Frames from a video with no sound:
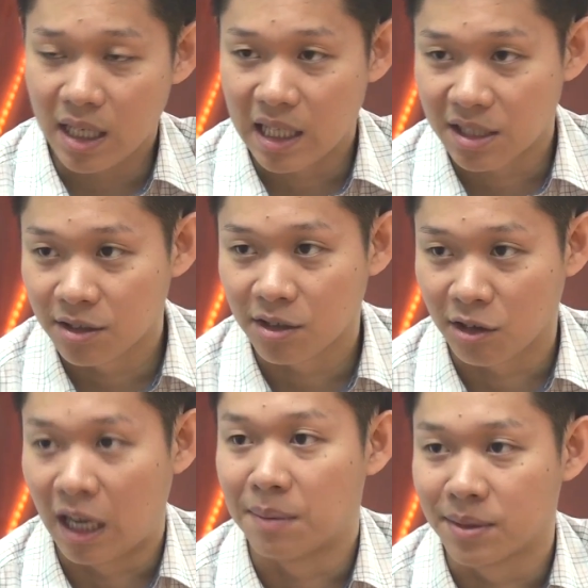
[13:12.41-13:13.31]
it doesn't
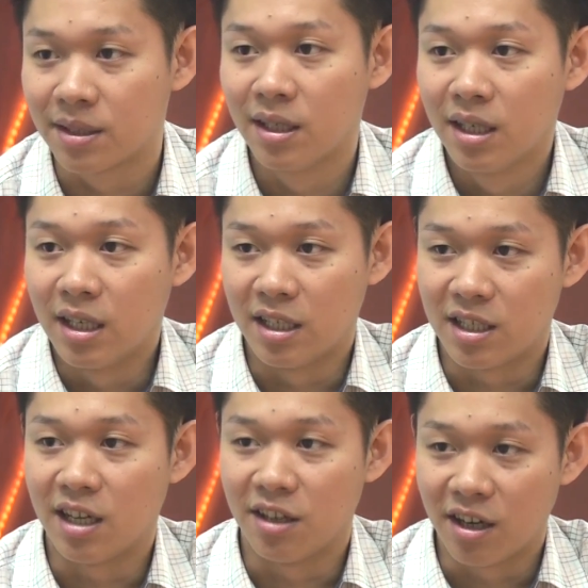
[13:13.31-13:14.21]
collapse
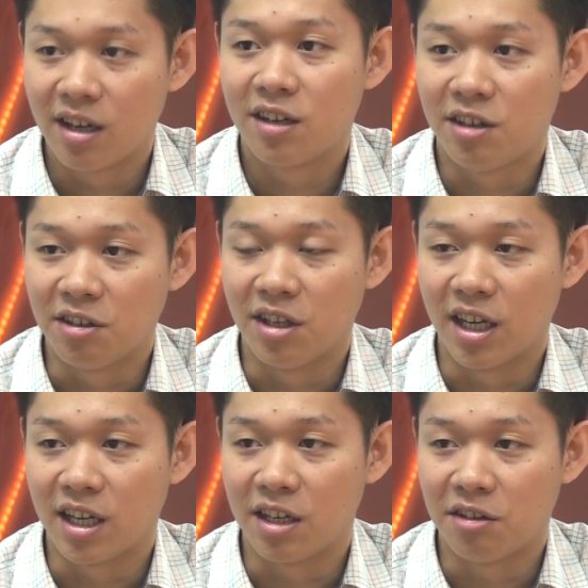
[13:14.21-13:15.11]
each other on,
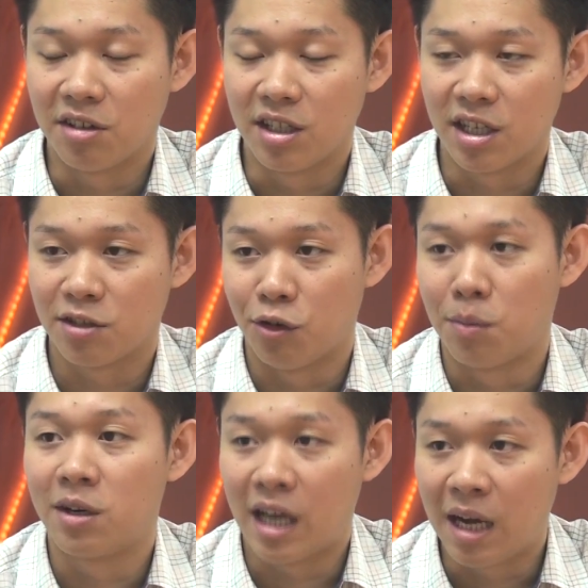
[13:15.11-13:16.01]
like, you know, it doesn't
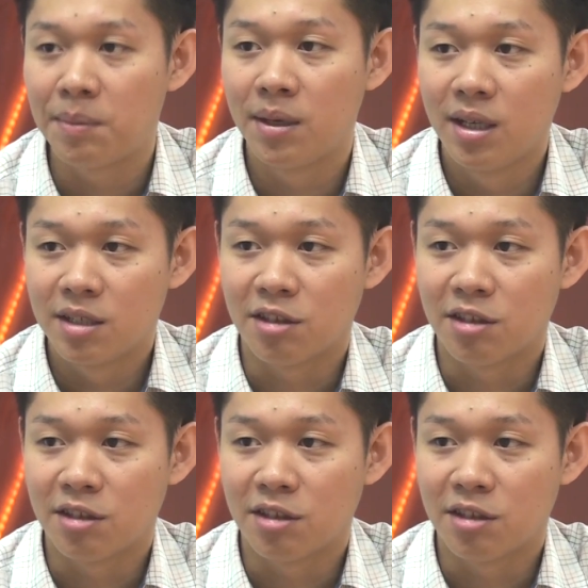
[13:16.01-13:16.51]
overlap.